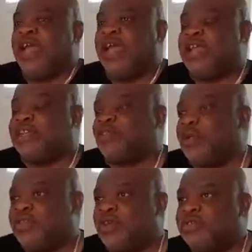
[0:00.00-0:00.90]
And it's
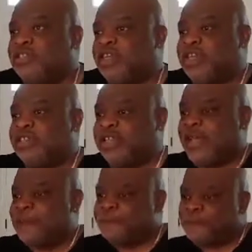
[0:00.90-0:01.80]
one of those things
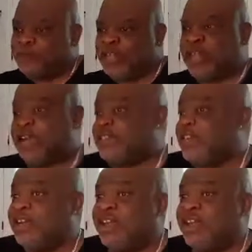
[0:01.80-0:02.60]
that, like I said,